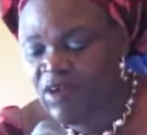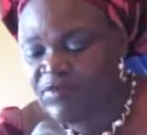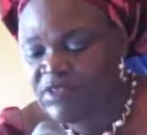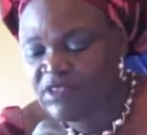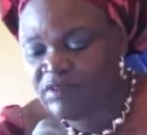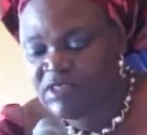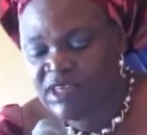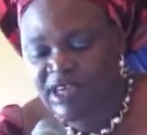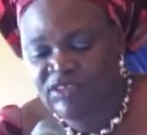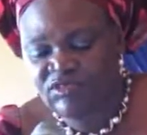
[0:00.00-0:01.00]
Office of the
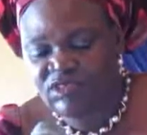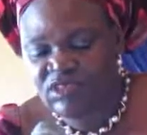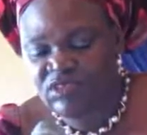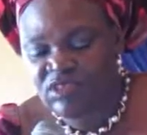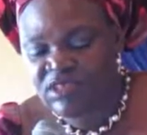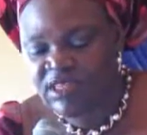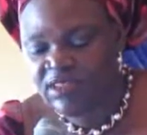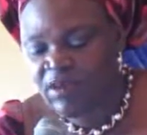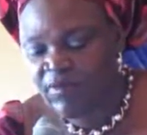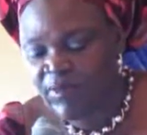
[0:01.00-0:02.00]
Secretary to the
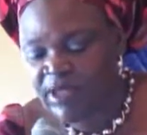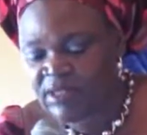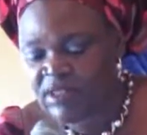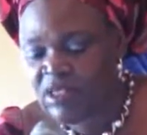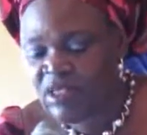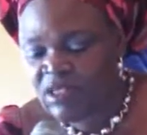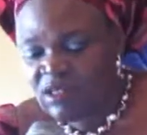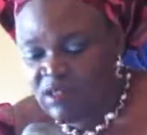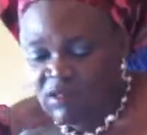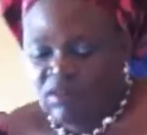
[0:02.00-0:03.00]
State Government
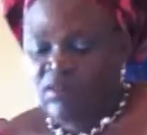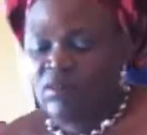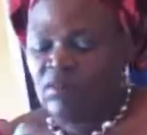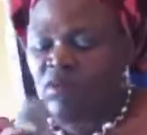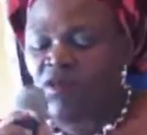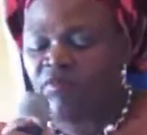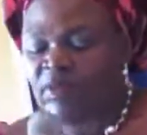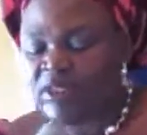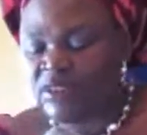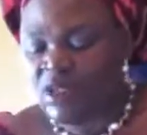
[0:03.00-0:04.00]

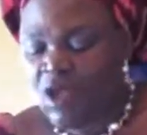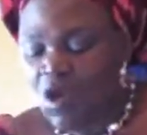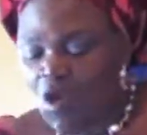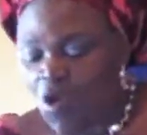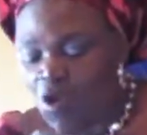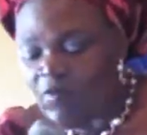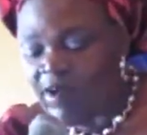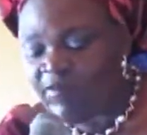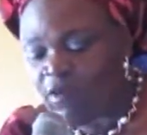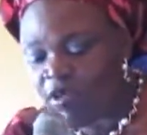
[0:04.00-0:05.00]
development.
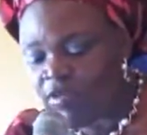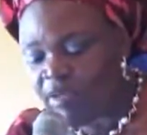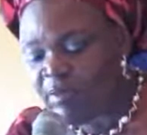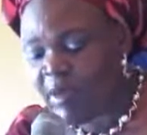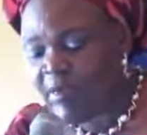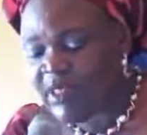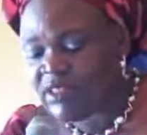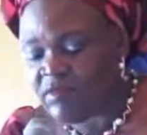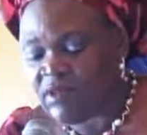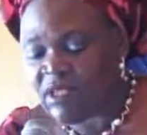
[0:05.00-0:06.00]
Over 400 members
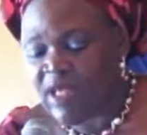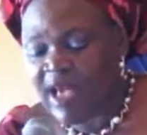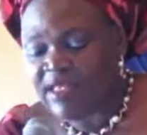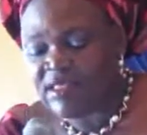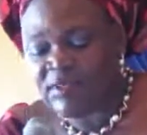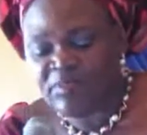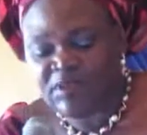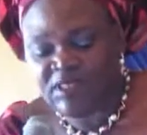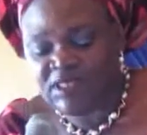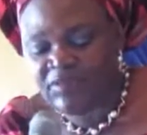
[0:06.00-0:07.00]
of the
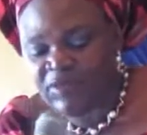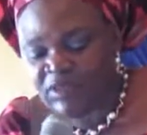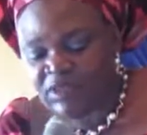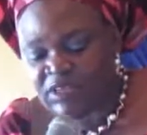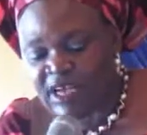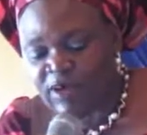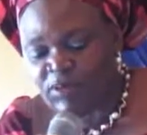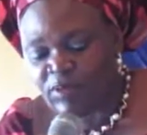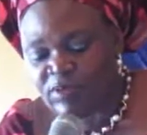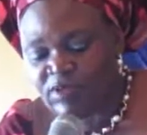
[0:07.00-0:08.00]
ICTC volunteer
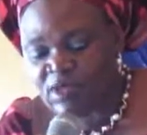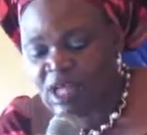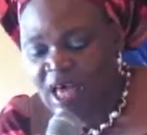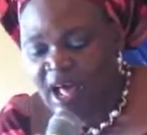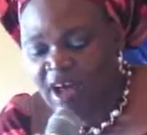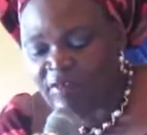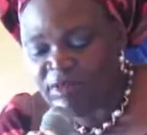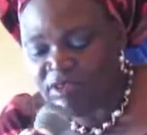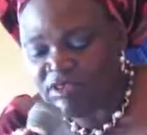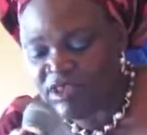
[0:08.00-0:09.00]
groups have
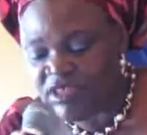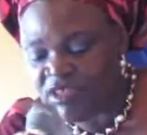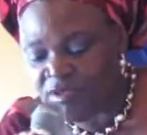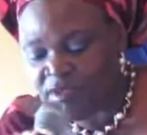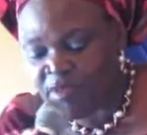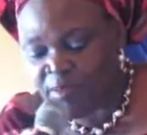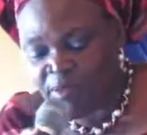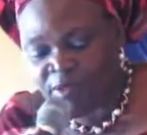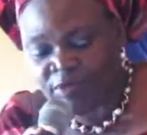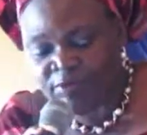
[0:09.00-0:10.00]
been trained during the
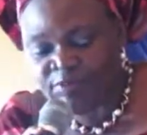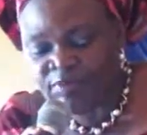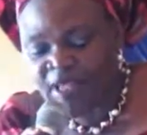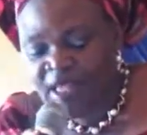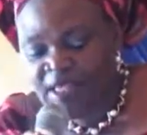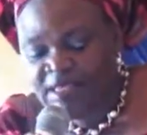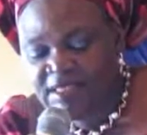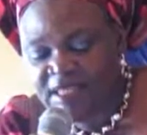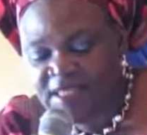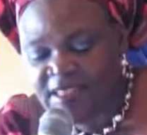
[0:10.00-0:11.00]
period.
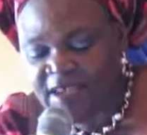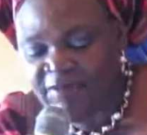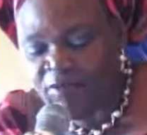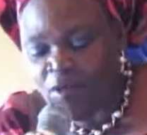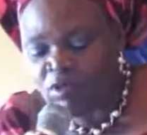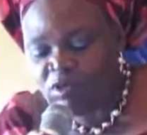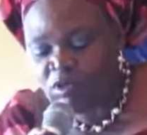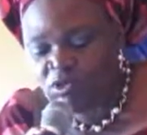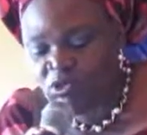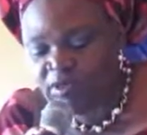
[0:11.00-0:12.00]
Center for
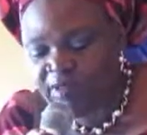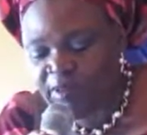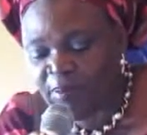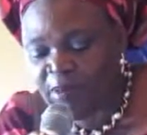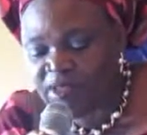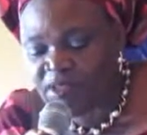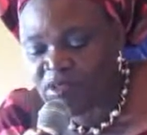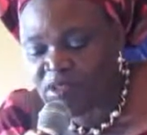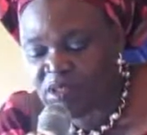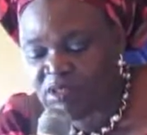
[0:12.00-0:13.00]
Social Development
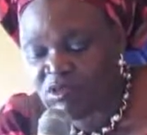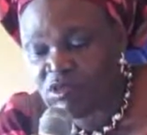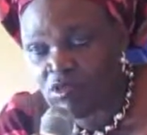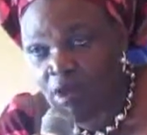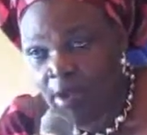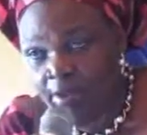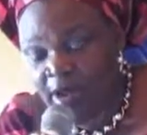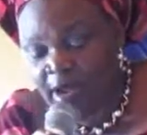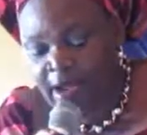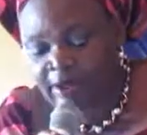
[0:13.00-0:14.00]
Tourism
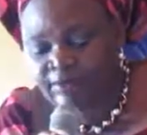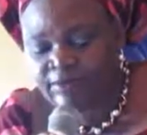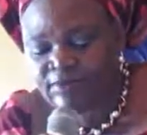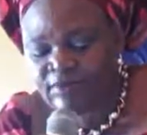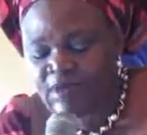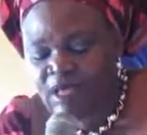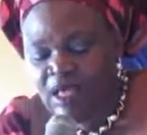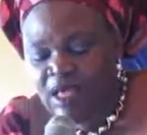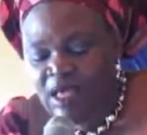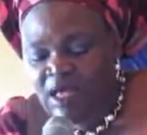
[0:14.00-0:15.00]
Africa.
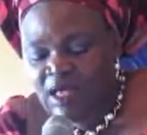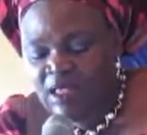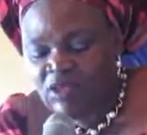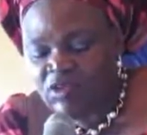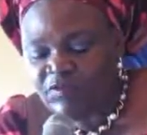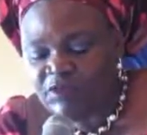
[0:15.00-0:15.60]
The